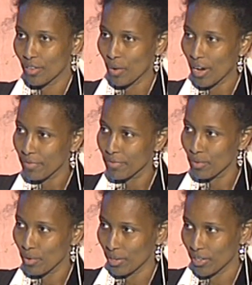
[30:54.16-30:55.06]
you have
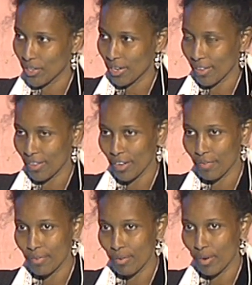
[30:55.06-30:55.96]
to consider that
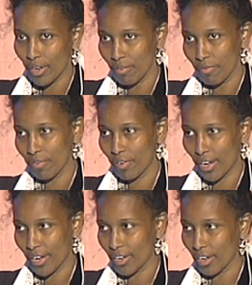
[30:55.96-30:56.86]
if you live
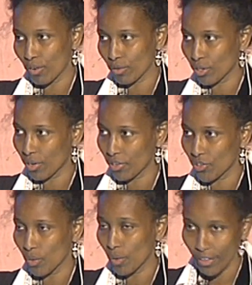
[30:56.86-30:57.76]
under an
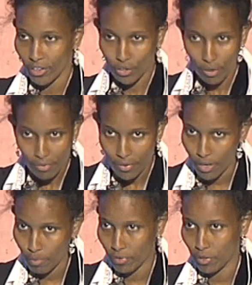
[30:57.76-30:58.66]
autocracy where there's no
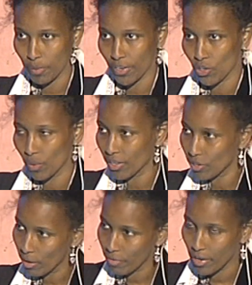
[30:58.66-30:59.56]
freedom of speech, where
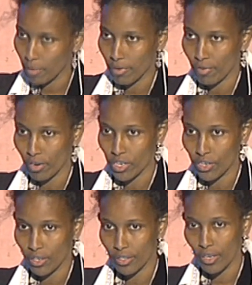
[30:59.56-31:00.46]
there's no freedom of
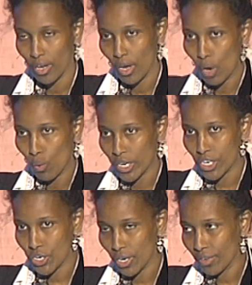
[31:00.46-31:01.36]
conscience, where
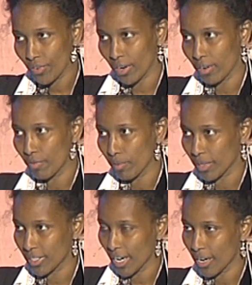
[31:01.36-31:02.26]
children from
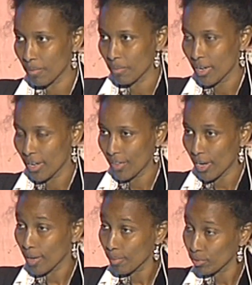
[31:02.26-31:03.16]
the time
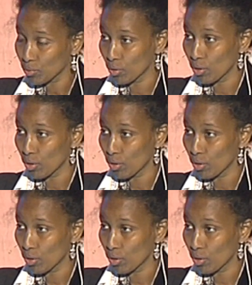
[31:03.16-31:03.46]
they're able to